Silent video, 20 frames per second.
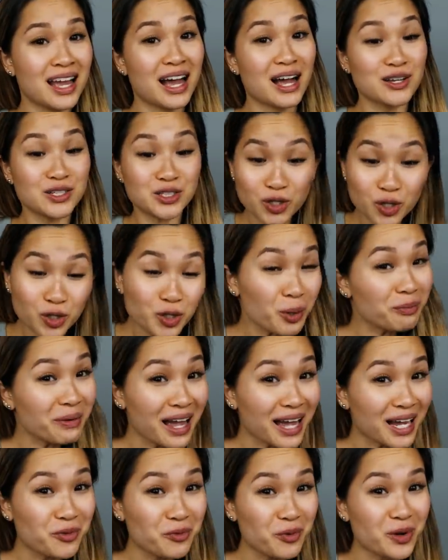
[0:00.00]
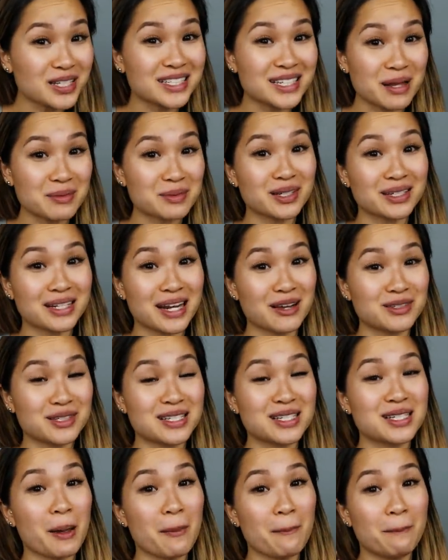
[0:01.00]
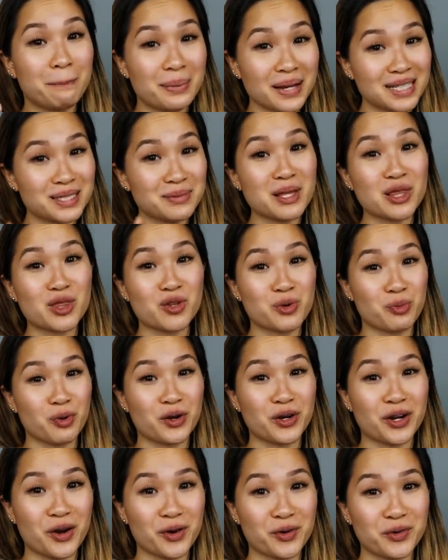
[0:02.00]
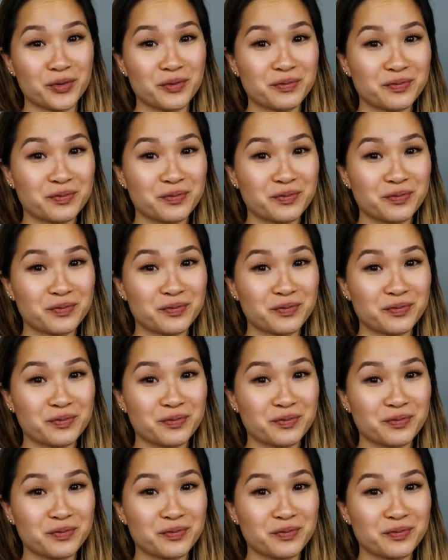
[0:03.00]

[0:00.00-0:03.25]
I'll circle back once Samsung announces Bixby 3.0.